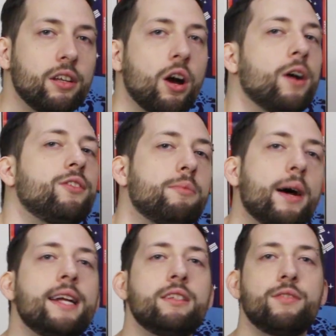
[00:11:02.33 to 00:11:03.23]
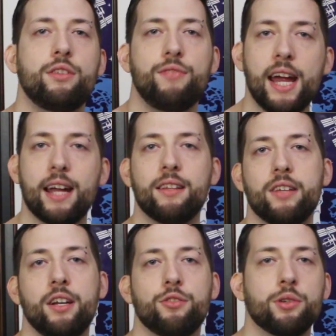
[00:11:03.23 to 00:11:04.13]
in the hearts and minds of its
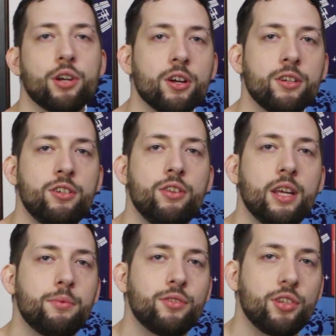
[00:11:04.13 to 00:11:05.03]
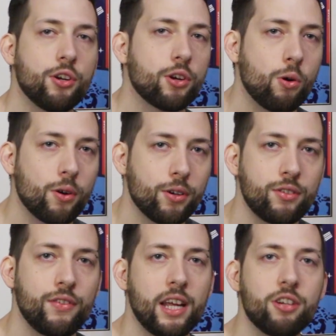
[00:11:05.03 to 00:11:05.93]
fans, and is returned to the obscure
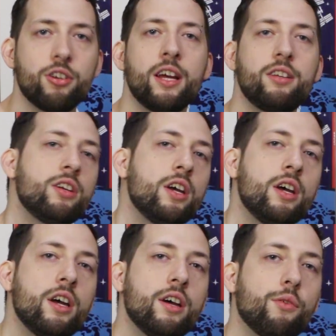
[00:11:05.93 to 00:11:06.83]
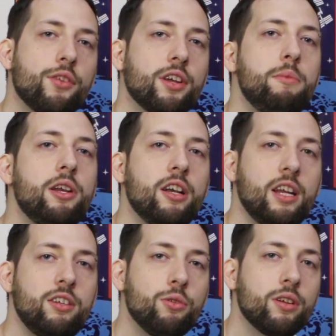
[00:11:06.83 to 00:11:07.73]
corners of the internet for the
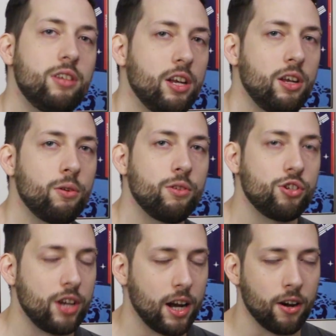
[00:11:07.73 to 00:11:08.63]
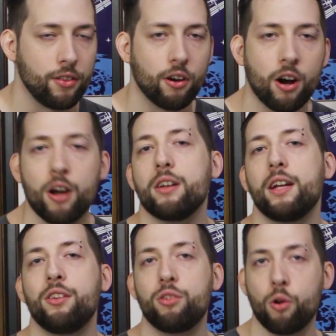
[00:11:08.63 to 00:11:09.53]
community to continue to share their art
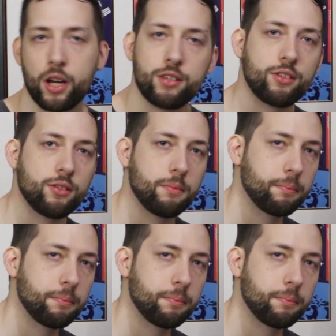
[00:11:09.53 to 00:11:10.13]
and stories.